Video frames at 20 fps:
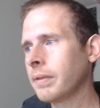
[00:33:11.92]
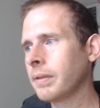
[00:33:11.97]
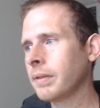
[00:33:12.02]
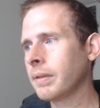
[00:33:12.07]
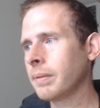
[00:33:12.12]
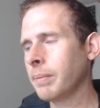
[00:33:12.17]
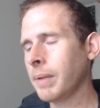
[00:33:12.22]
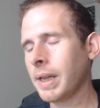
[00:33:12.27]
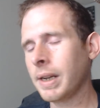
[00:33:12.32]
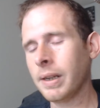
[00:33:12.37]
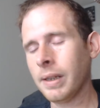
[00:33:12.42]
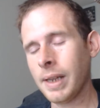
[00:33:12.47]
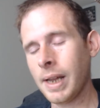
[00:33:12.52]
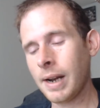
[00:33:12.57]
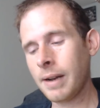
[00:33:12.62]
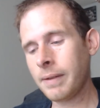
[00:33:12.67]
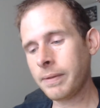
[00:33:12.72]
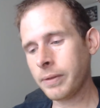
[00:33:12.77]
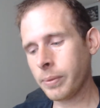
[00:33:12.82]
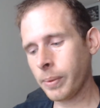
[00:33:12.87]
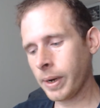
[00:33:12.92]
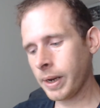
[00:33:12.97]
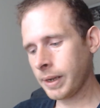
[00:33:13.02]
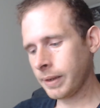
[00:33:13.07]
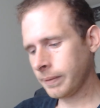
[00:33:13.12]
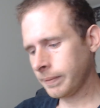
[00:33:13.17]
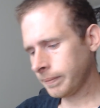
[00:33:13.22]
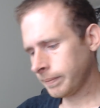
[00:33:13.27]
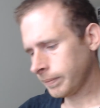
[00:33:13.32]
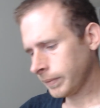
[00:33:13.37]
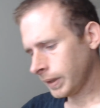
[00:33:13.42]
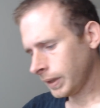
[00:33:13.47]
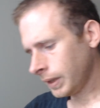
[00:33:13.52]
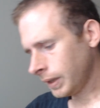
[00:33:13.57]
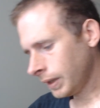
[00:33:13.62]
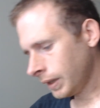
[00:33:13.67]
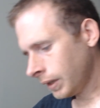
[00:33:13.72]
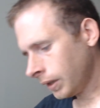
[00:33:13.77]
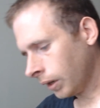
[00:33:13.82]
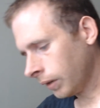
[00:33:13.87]
man, a lot of great,
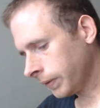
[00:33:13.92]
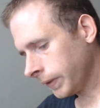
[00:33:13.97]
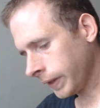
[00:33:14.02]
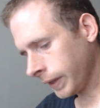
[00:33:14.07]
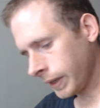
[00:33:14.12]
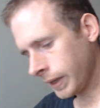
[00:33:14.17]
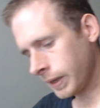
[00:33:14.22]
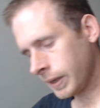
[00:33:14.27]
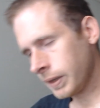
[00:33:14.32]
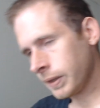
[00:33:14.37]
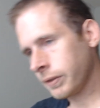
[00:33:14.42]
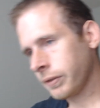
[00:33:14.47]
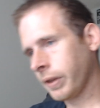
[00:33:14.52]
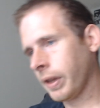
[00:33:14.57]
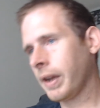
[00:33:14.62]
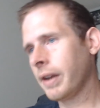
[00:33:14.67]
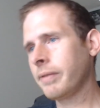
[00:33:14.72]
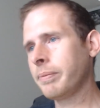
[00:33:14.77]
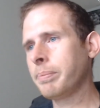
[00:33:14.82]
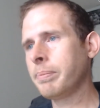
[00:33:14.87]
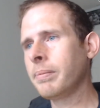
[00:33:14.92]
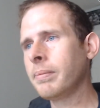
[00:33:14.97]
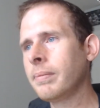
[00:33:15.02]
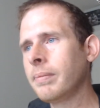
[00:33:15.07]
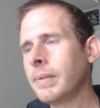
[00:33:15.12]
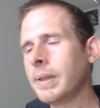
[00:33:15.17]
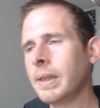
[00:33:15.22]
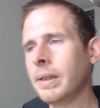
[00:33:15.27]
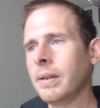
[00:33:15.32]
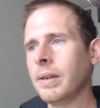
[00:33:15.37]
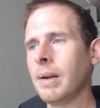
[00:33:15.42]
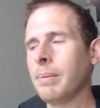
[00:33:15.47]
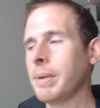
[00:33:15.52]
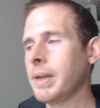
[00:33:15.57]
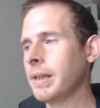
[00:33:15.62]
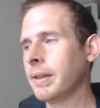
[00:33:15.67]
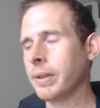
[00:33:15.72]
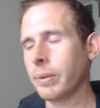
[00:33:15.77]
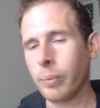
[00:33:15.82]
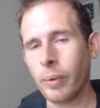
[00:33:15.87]
over the years, a lot of, you know, I
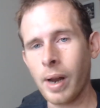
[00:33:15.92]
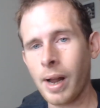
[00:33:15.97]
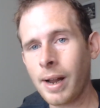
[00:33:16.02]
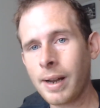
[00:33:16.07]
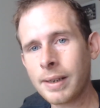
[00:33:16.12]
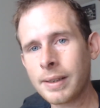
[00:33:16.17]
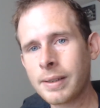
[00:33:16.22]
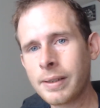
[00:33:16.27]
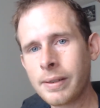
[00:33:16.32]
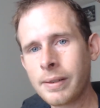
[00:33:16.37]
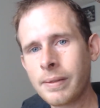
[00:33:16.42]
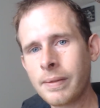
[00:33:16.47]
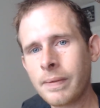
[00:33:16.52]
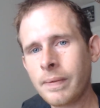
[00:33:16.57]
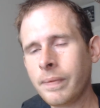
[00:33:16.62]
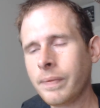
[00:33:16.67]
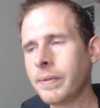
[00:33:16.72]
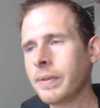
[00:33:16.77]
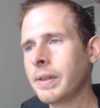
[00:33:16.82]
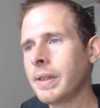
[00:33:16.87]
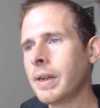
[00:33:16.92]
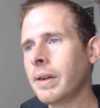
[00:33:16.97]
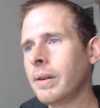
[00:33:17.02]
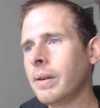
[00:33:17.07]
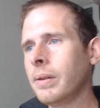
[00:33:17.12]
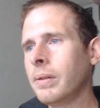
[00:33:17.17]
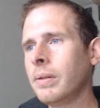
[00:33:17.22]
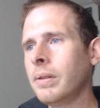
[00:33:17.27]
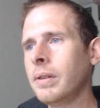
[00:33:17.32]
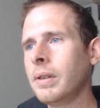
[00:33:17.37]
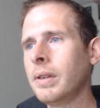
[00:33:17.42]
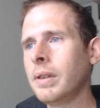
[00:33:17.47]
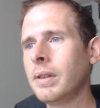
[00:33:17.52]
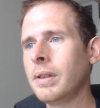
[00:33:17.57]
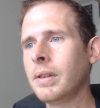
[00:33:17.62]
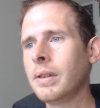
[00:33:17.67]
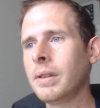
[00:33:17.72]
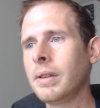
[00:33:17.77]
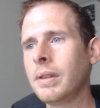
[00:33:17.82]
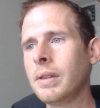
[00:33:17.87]
mean, The Rock, you know,
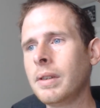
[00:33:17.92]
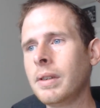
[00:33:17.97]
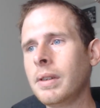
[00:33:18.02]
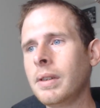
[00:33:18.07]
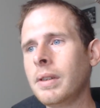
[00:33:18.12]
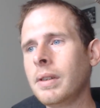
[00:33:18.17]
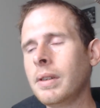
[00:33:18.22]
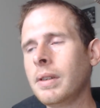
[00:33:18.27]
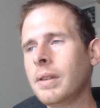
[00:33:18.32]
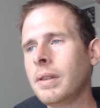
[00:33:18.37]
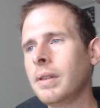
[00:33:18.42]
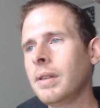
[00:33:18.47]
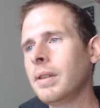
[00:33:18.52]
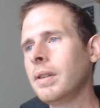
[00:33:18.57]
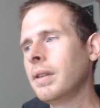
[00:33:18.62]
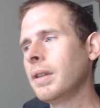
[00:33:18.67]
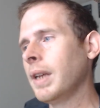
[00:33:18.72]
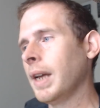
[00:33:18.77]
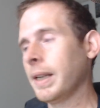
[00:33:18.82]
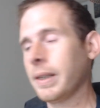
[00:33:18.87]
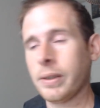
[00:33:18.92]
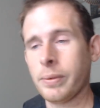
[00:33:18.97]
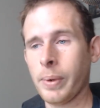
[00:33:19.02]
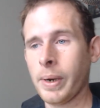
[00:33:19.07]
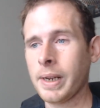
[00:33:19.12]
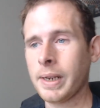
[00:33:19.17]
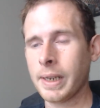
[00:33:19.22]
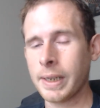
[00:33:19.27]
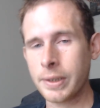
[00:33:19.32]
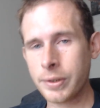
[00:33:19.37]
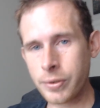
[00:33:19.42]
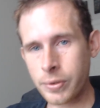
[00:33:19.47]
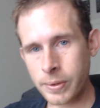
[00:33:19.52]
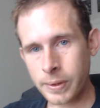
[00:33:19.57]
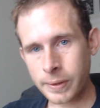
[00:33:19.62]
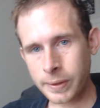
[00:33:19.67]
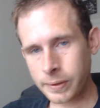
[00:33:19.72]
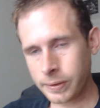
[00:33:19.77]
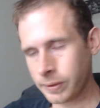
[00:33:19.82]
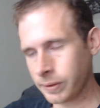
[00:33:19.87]
had a great
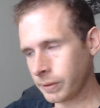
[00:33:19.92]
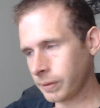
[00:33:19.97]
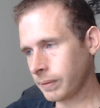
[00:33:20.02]
entrance